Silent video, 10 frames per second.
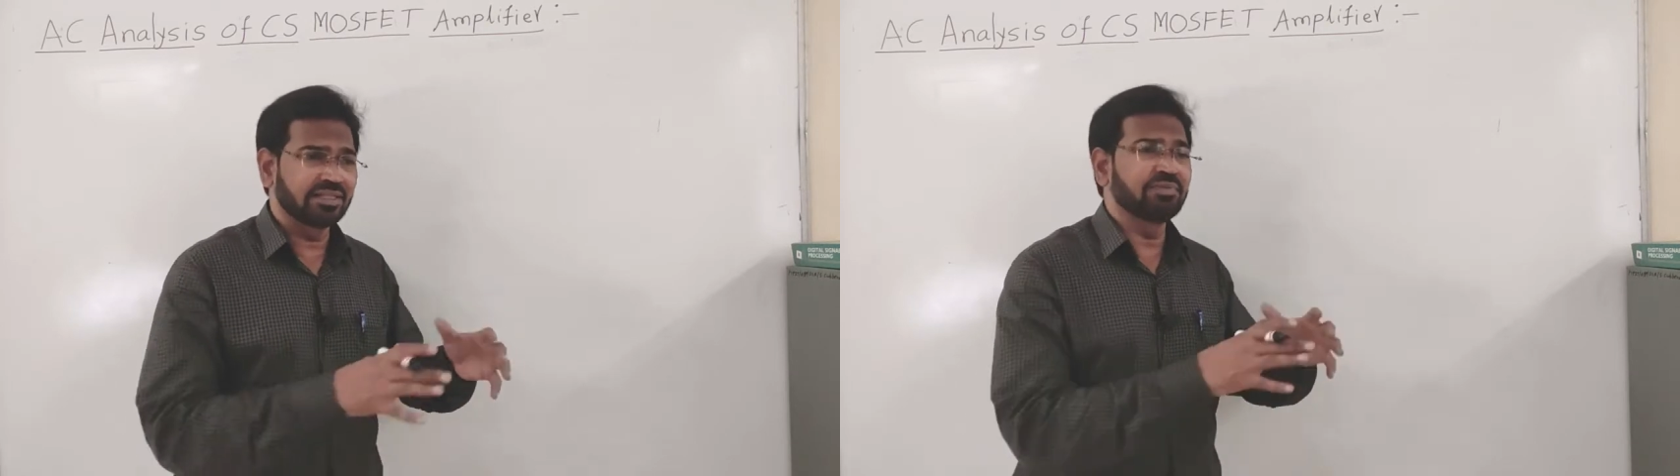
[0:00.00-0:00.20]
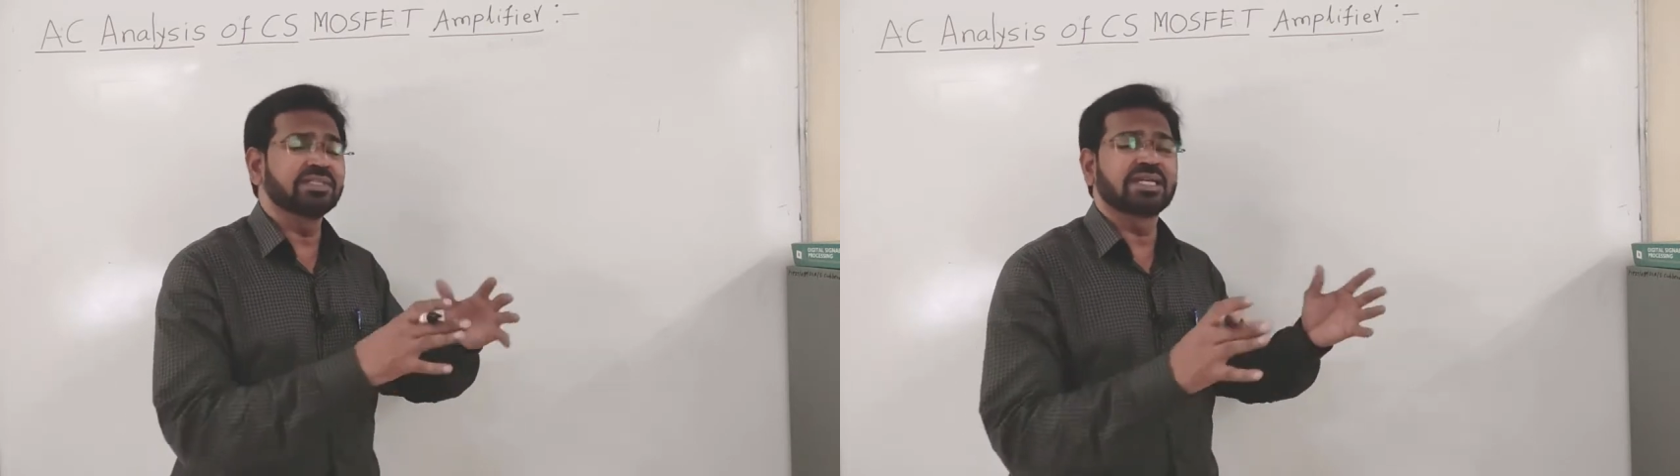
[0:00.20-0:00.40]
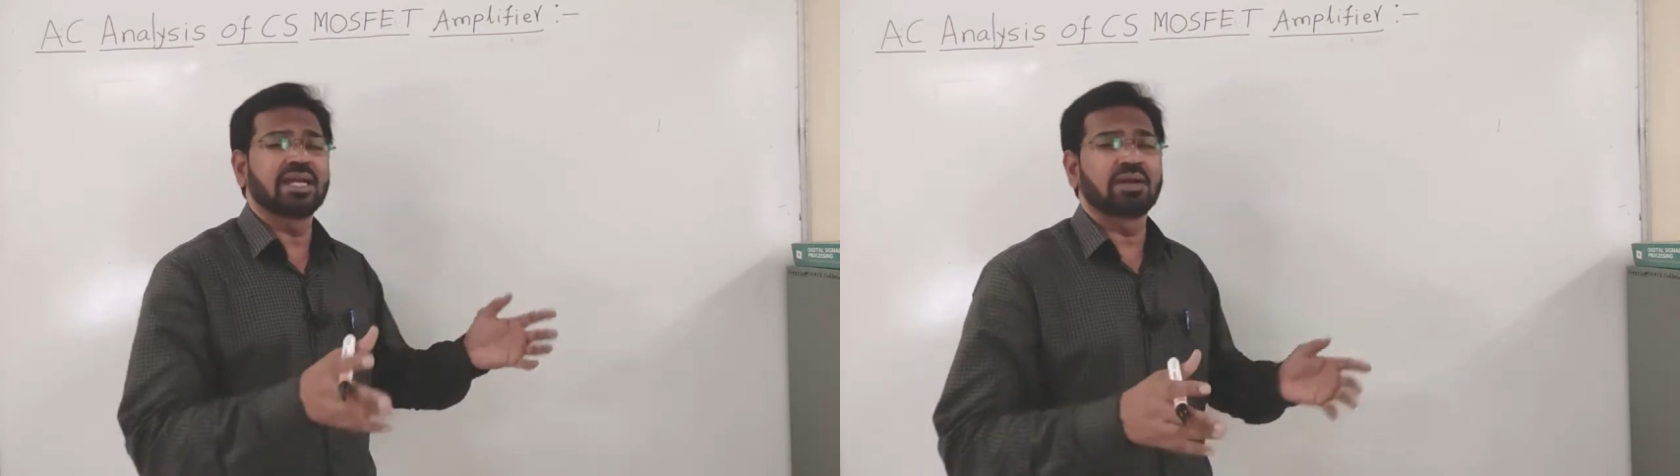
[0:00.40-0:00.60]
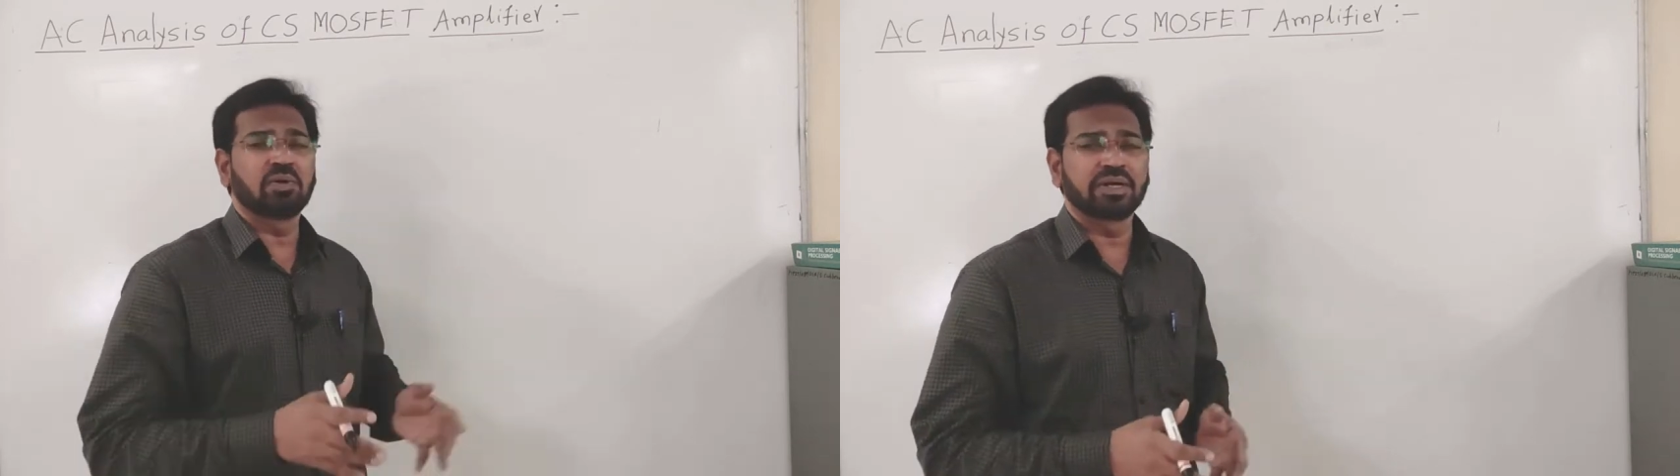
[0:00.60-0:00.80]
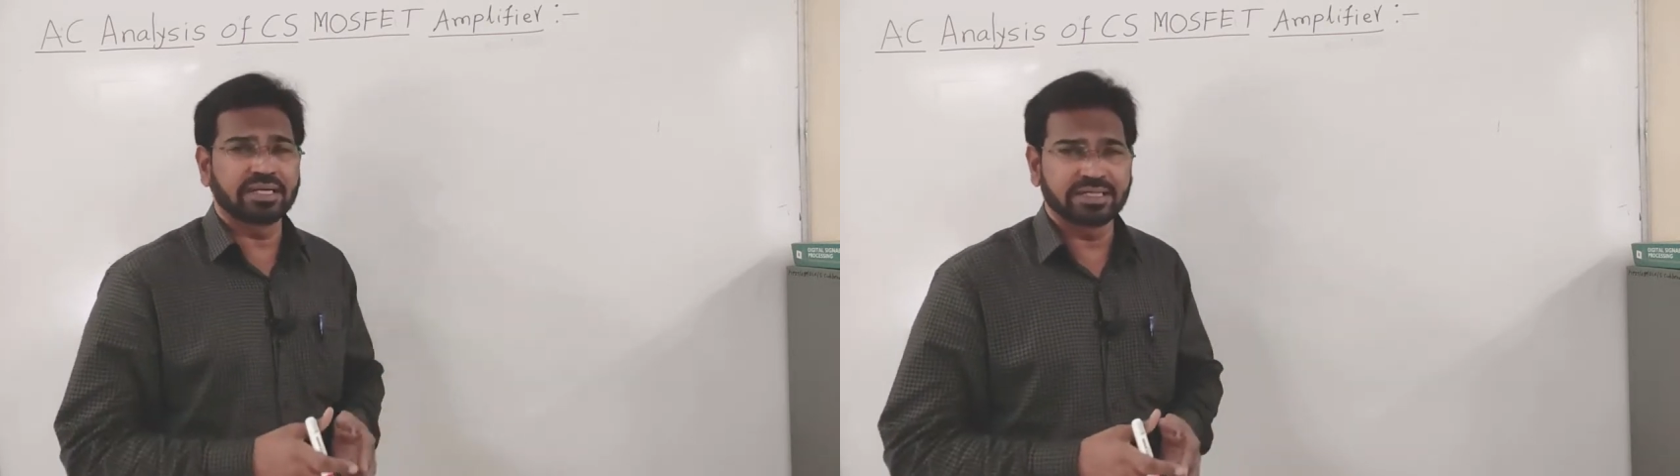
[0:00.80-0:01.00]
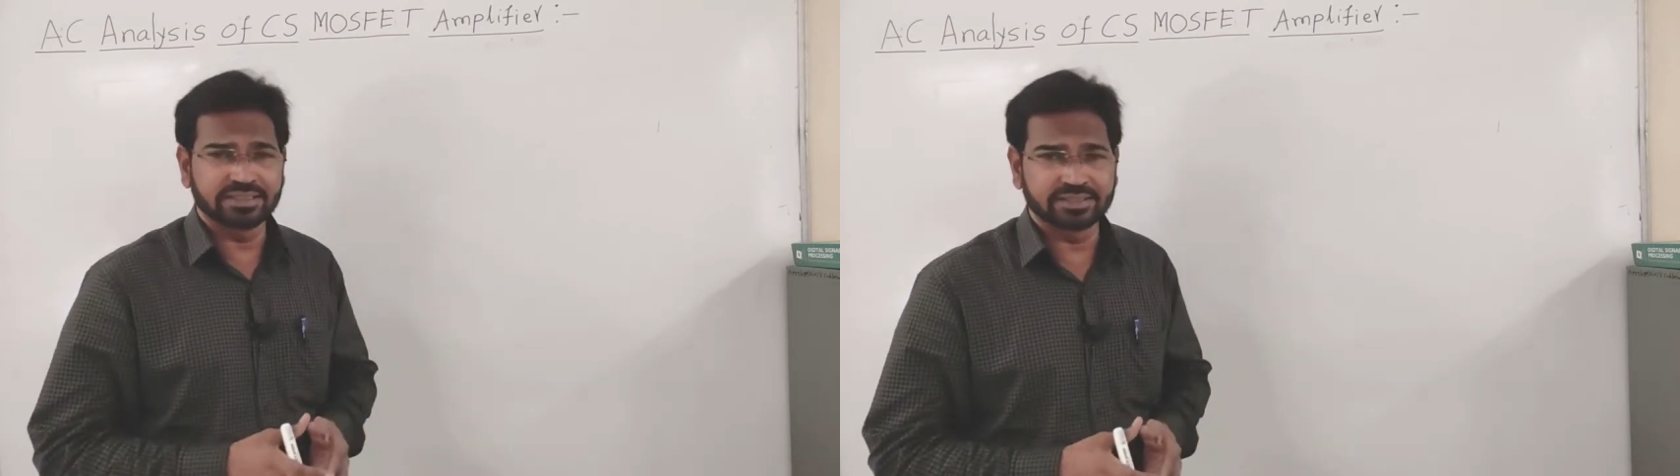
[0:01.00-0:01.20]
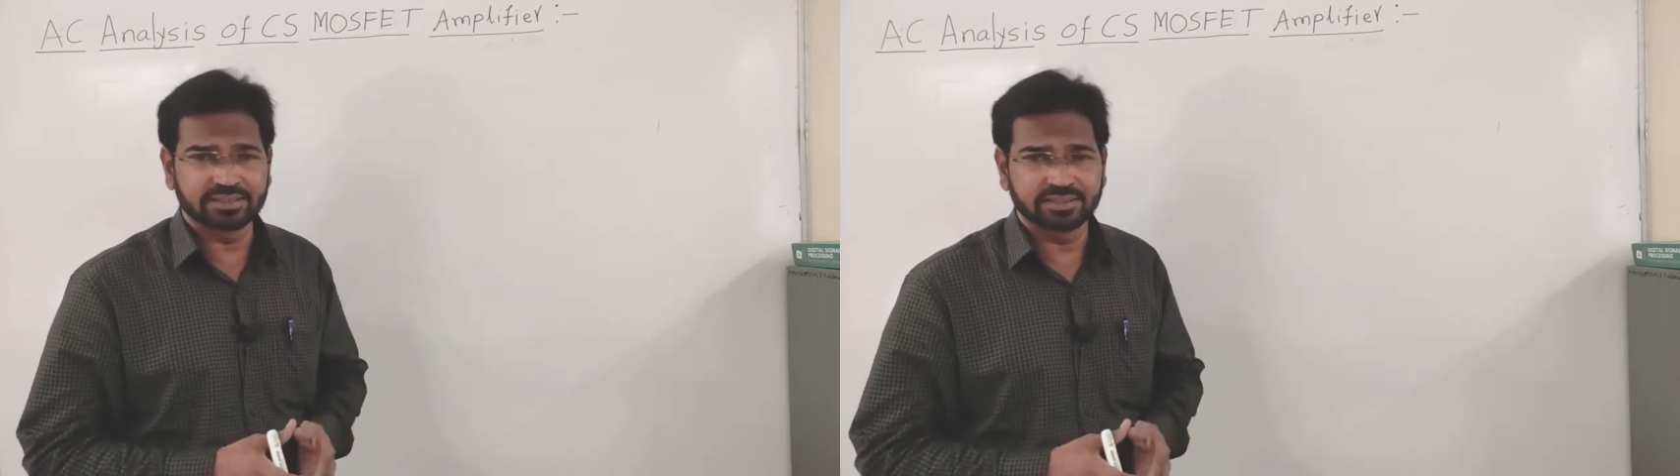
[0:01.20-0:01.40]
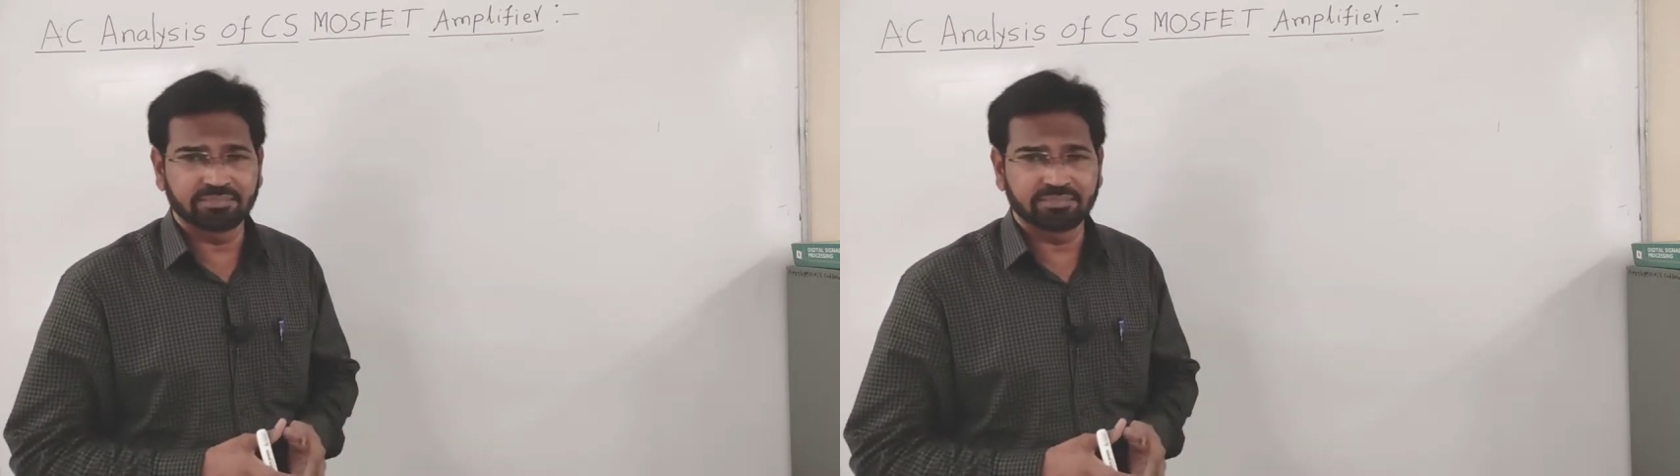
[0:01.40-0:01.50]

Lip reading: the physical quantities.